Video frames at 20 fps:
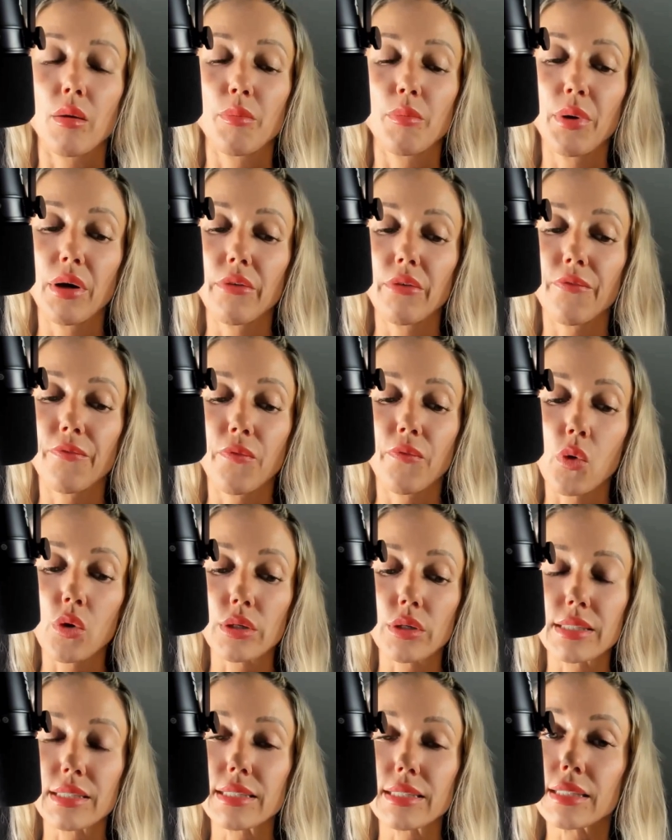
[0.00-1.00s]
but
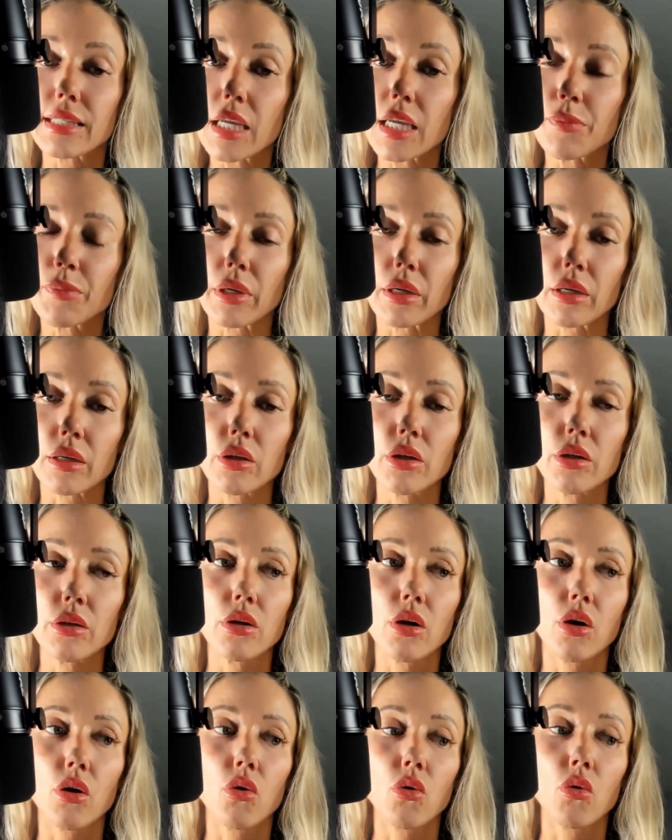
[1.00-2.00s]
for sleeping, you
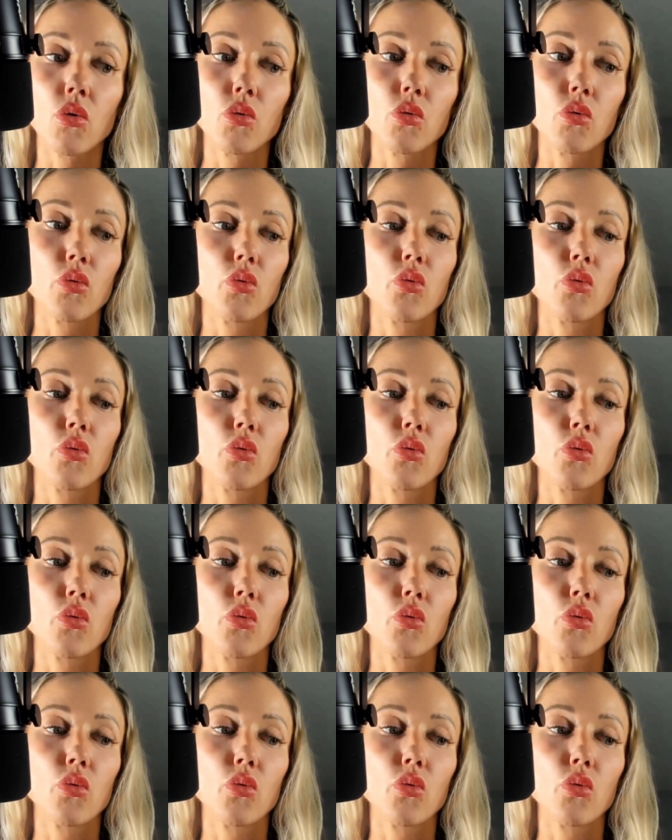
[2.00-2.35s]
know,